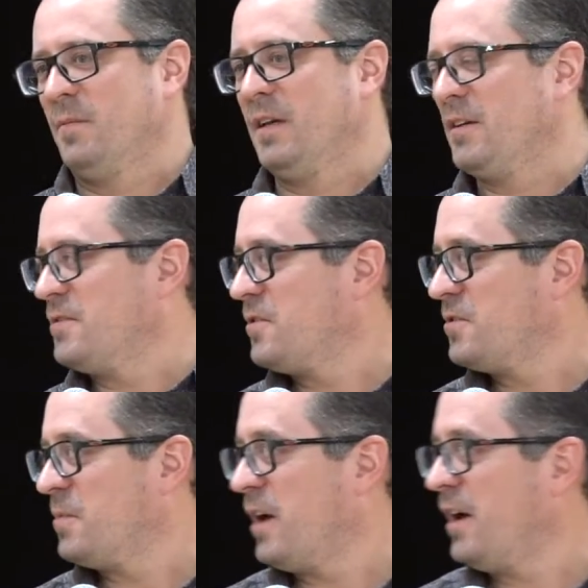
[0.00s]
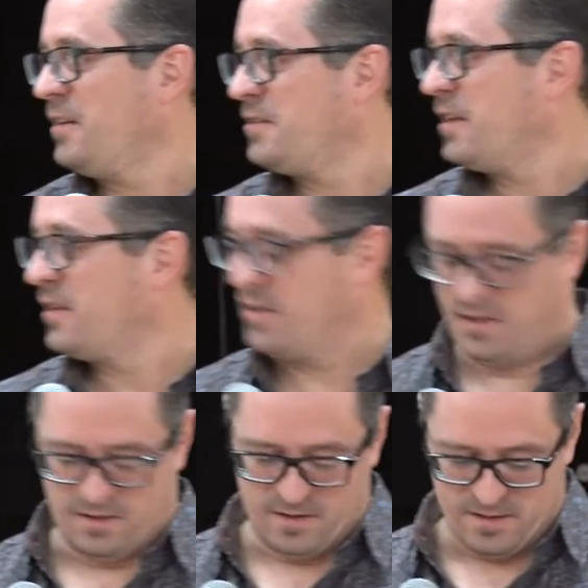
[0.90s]
Because there's some high stakes
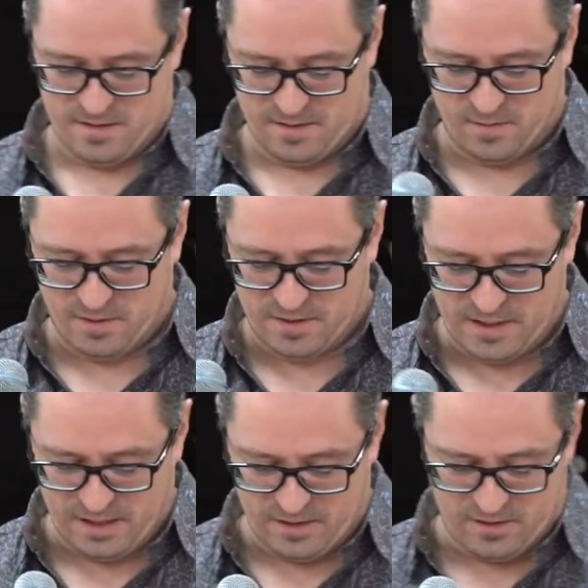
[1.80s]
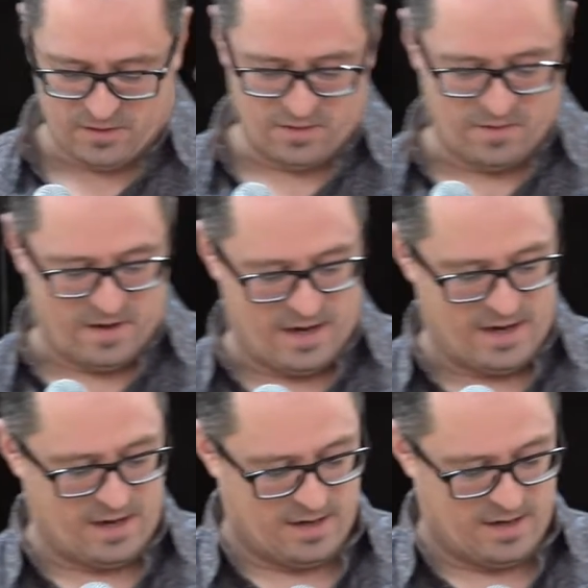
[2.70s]
here that we're seeing in our story.